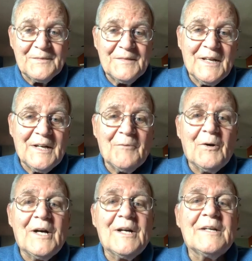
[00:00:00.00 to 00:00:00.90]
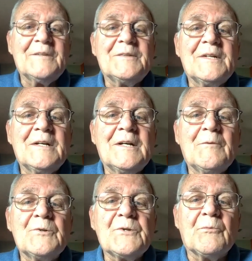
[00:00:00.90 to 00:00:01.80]
anyway,
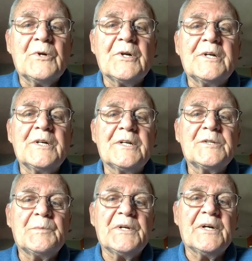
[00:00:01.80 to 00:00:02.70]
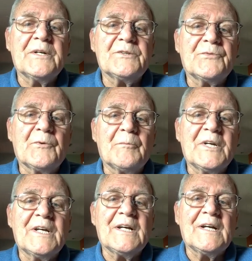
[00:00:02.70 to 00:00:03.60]
it was a real good experience for me.